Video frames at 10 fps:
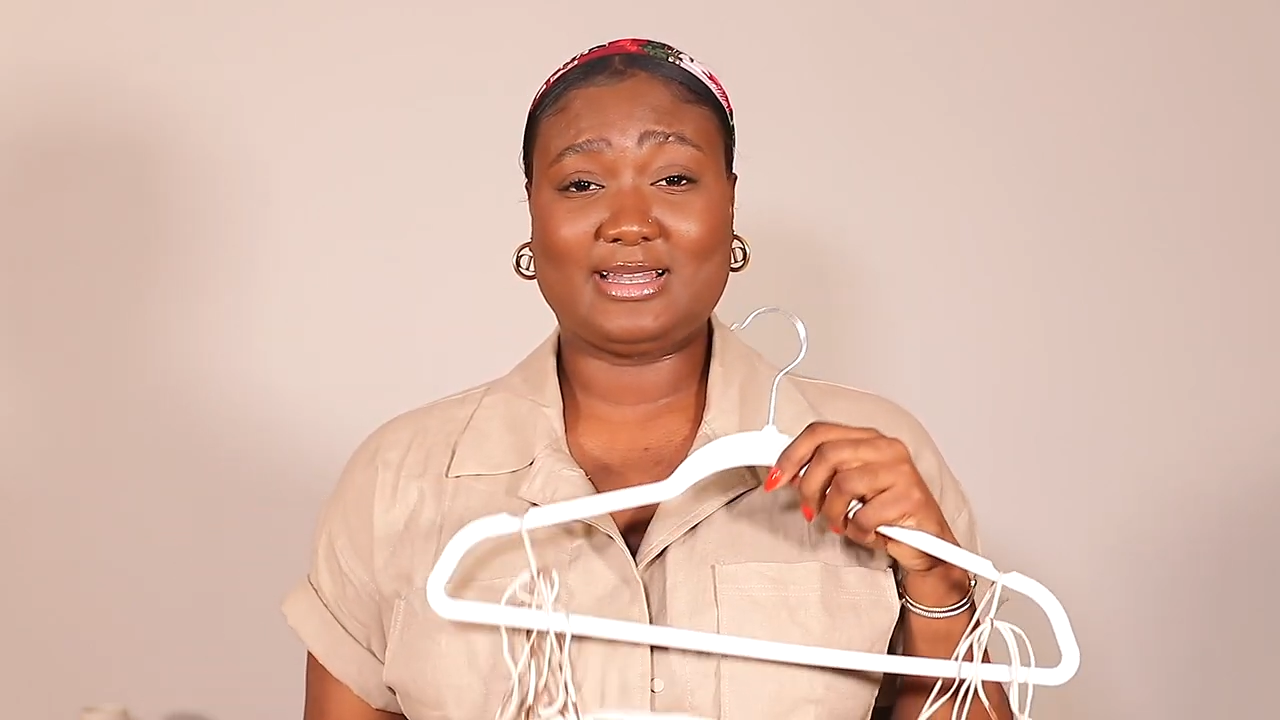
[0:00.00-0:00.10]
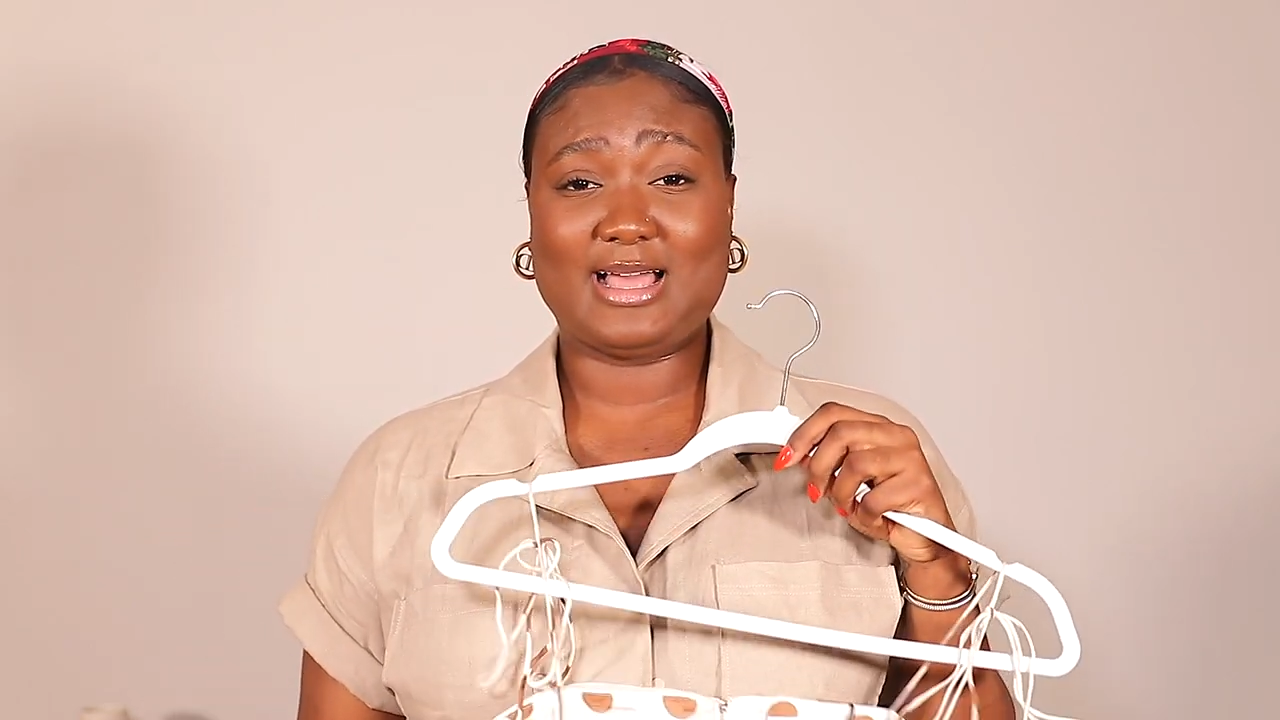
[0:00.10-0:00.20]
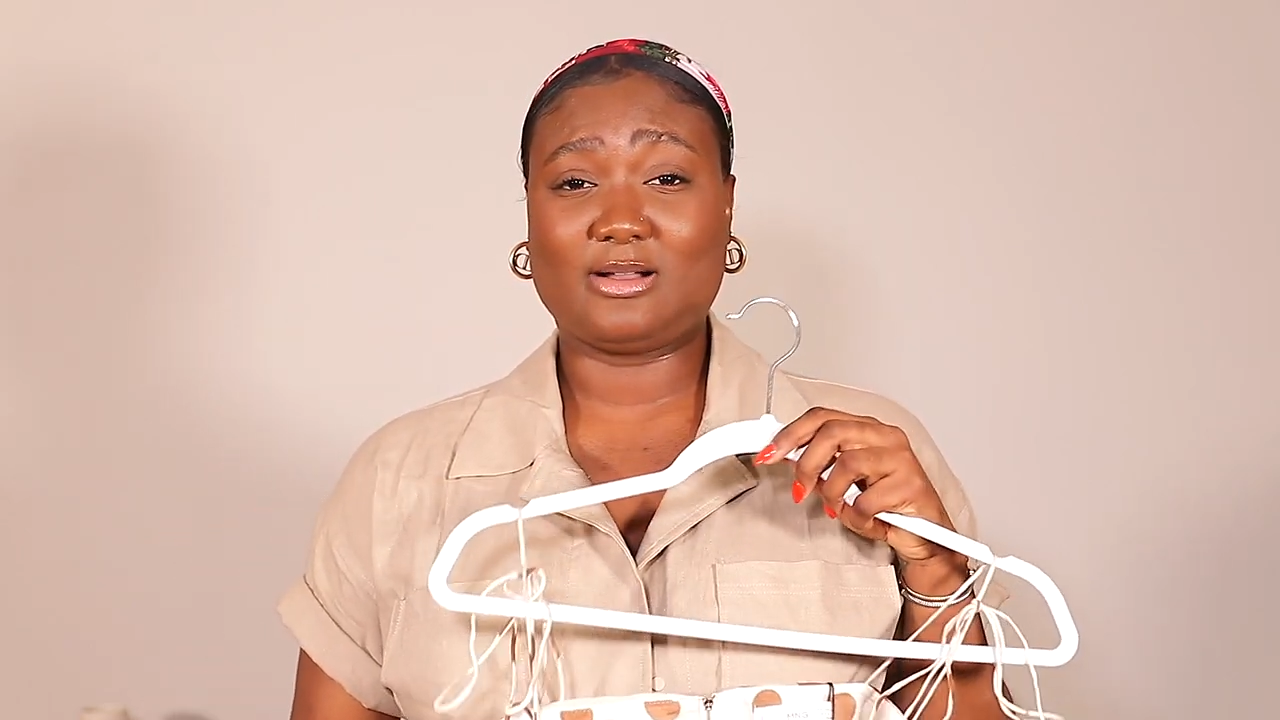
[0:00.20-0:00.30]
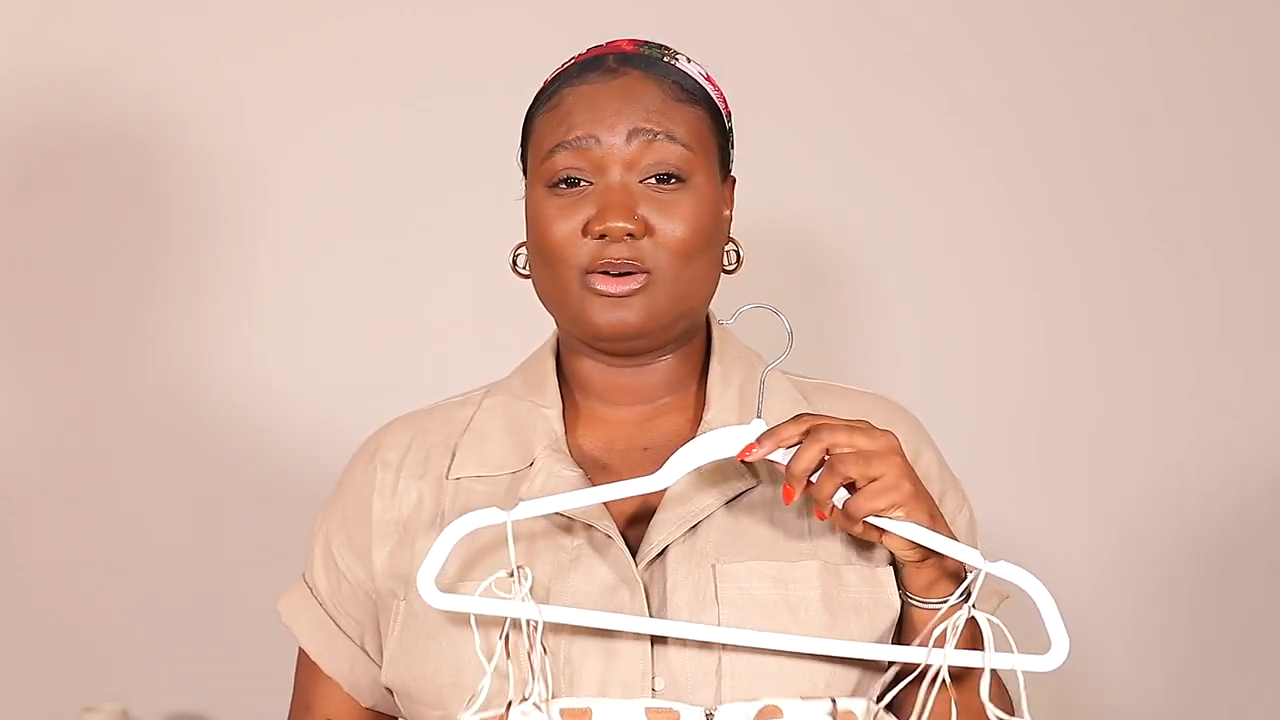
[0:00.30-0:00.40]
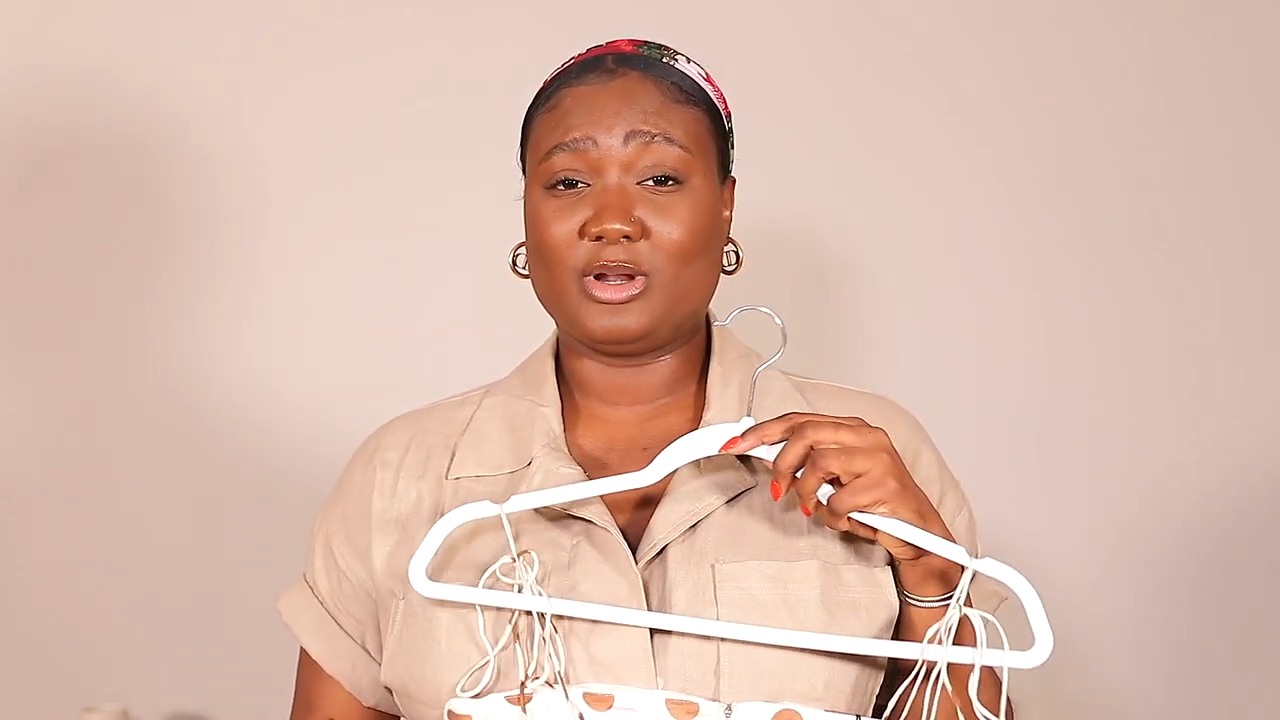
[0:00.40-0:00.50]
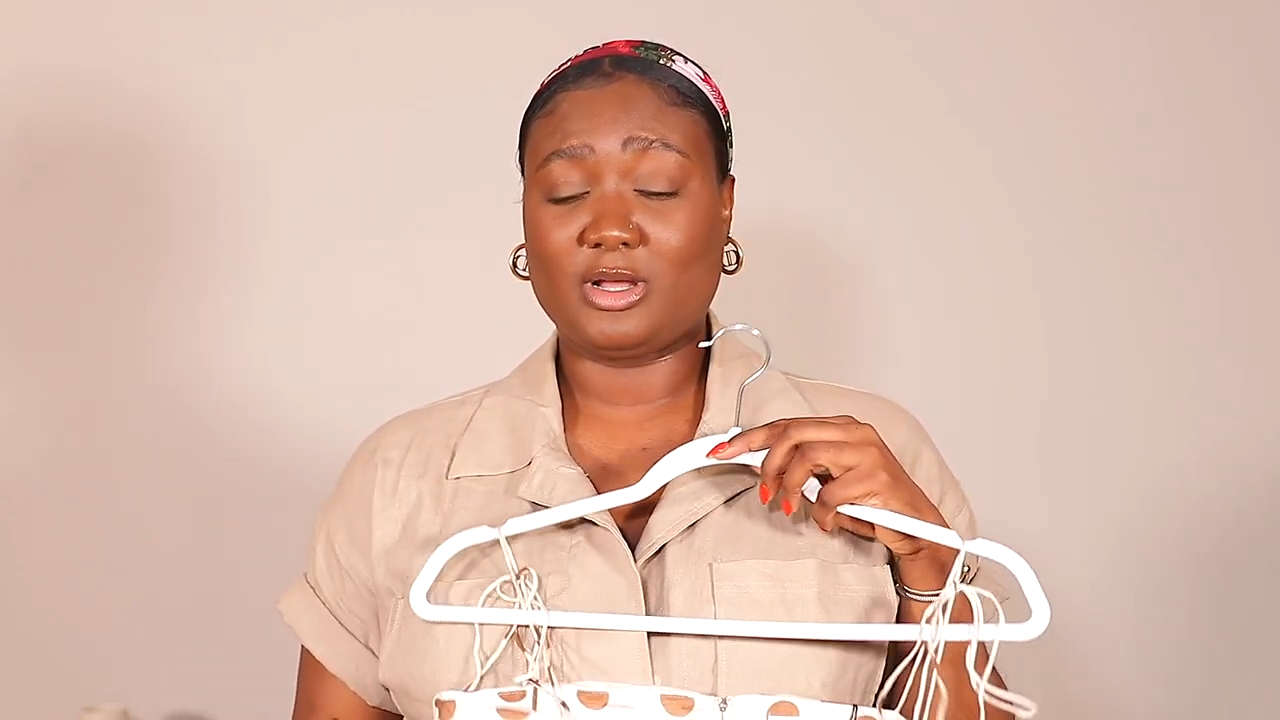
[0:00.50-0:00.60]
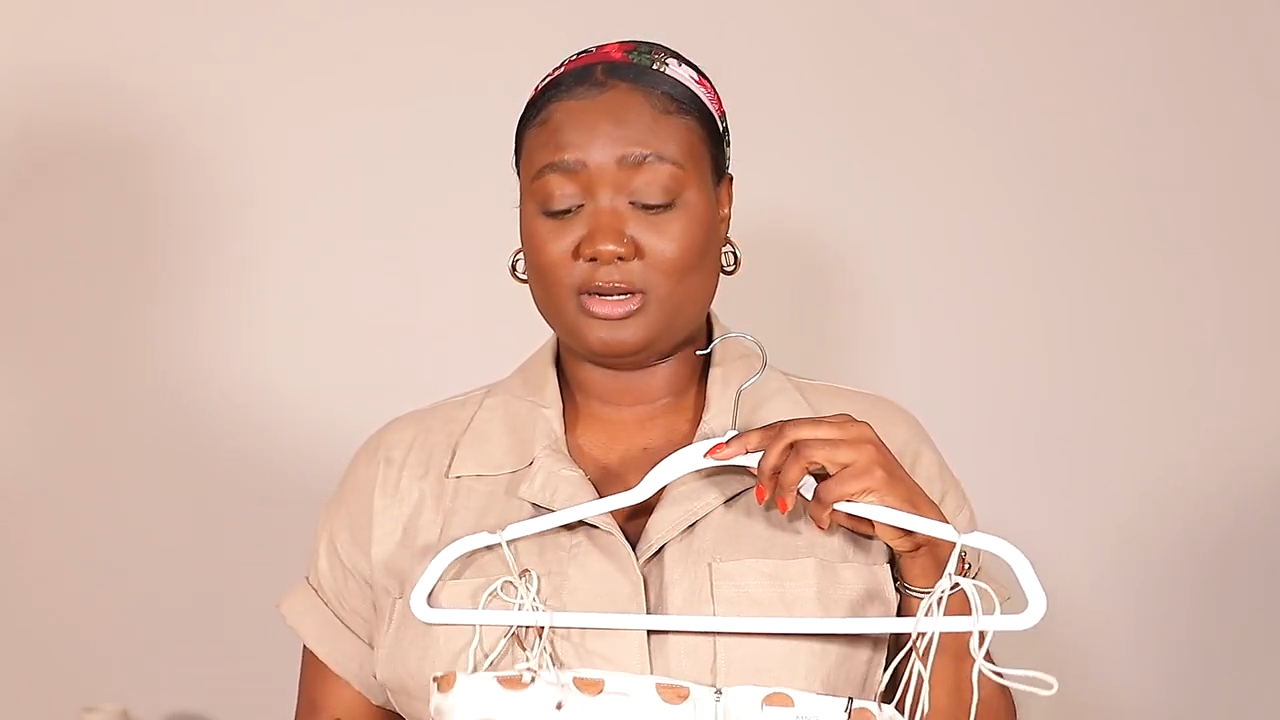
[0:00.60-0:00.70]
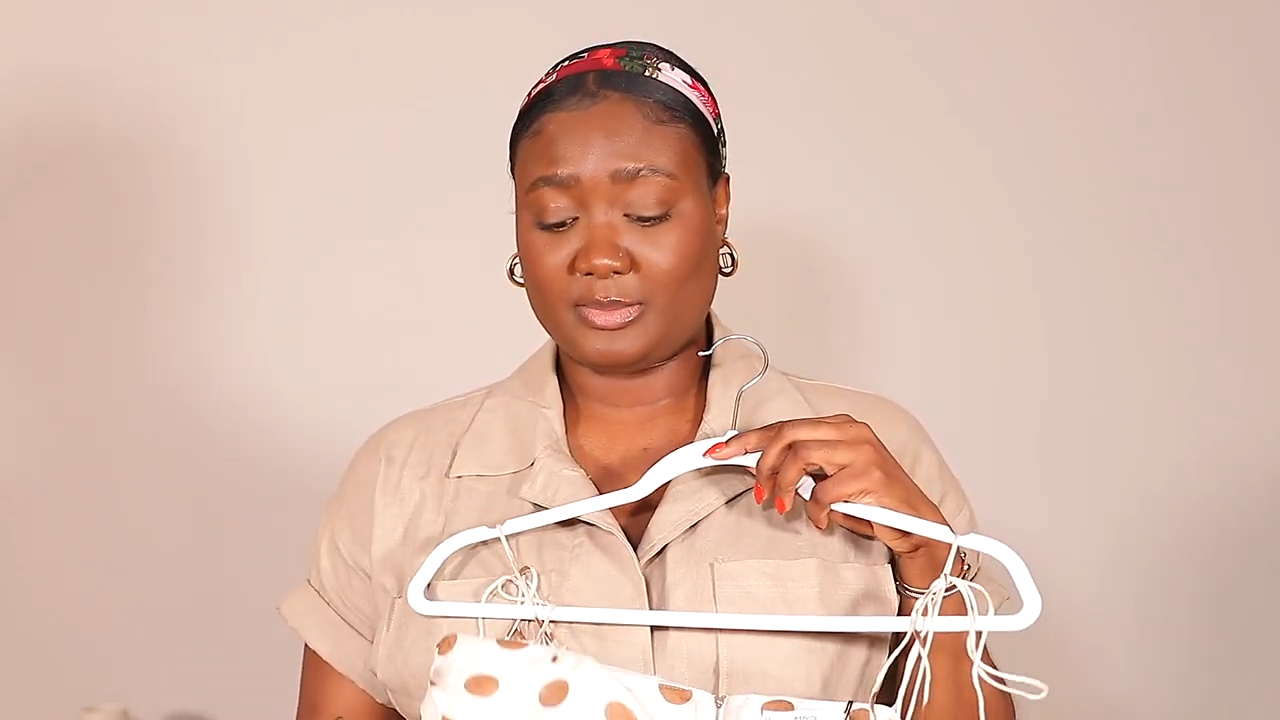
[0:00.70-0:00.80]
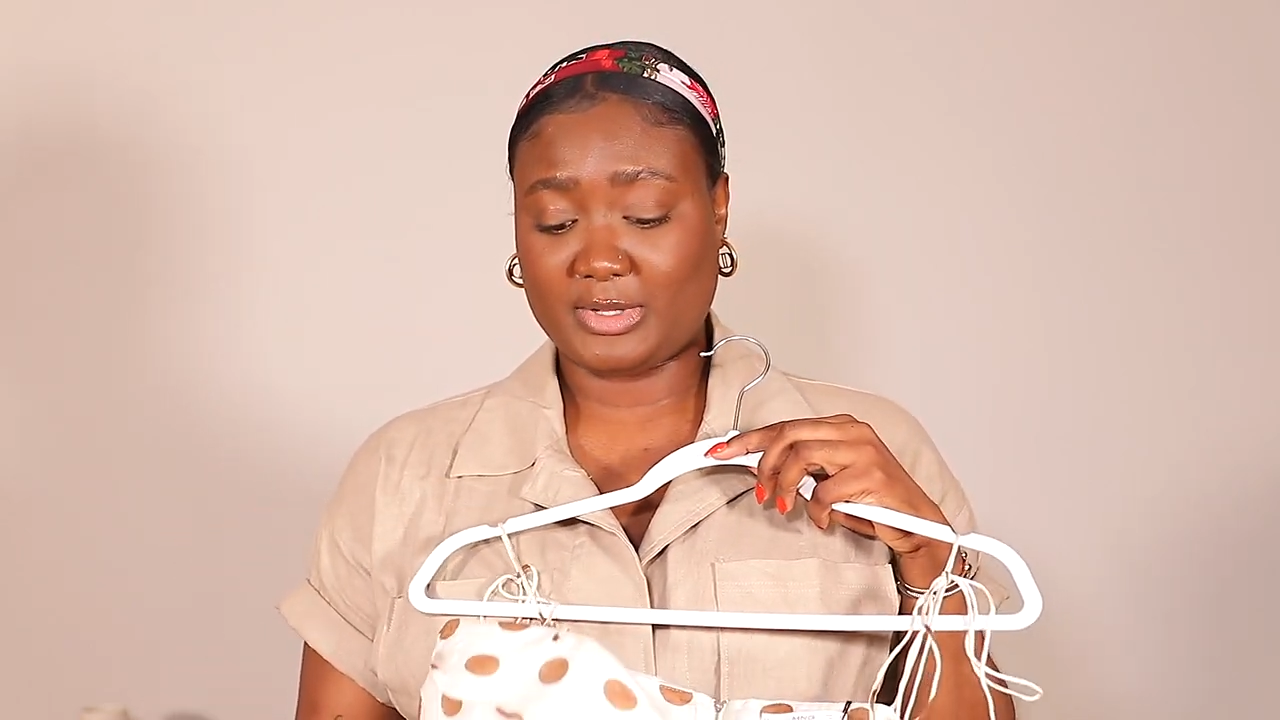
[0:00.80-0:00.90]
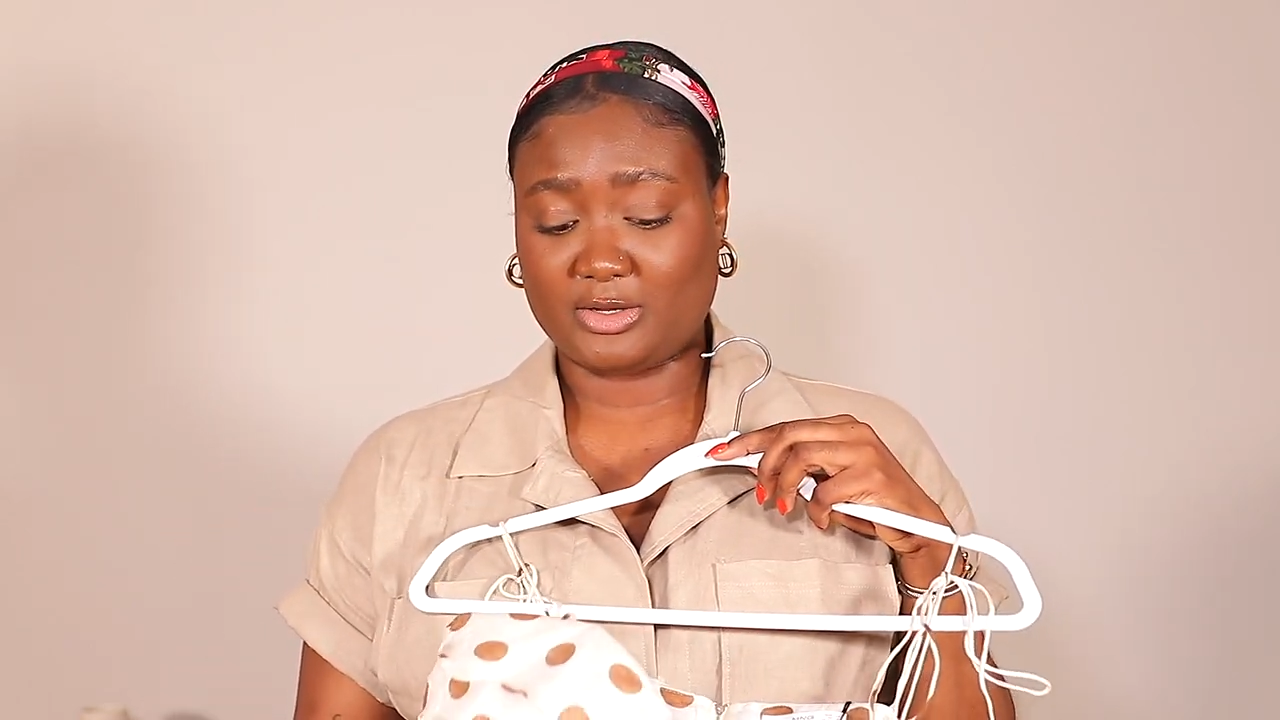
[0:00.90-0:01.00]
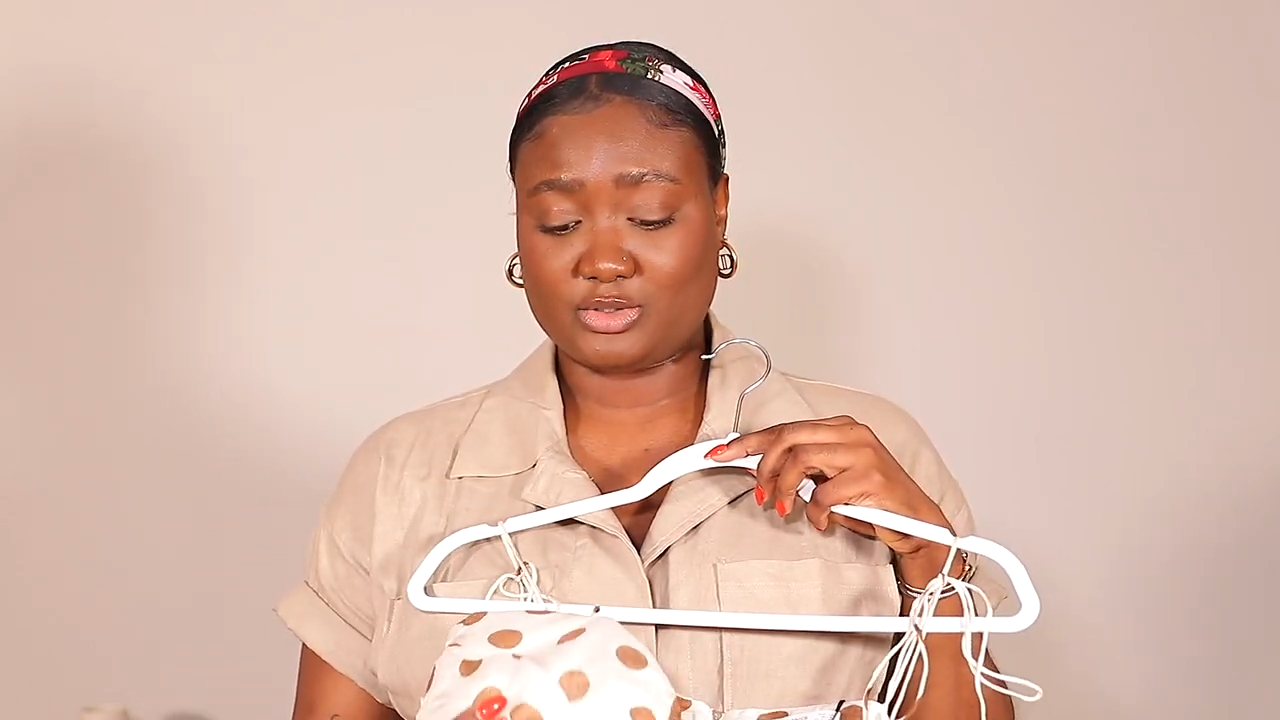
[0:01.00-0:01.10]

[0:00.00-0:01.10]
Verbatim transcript: lot going on up here.